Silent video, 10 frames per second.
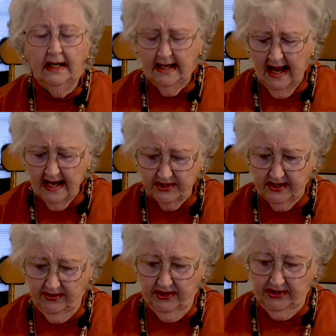Yes,
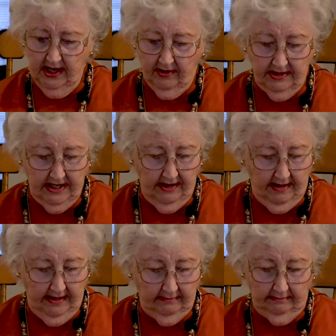said the
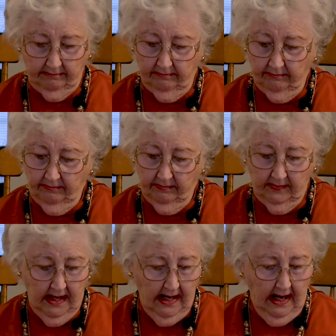secretary.
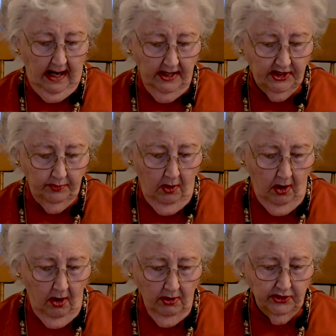A
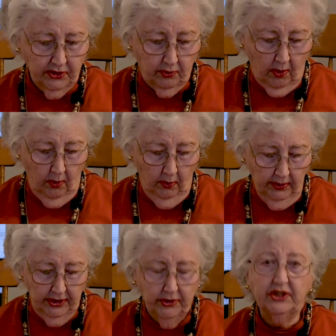small scroll
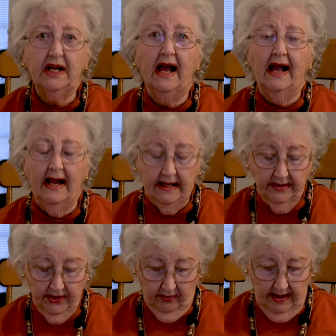used to hang
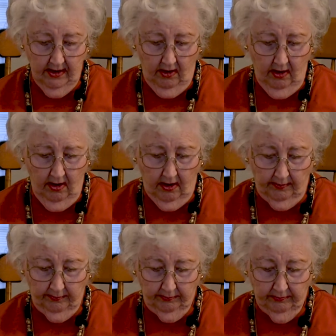in the great hall,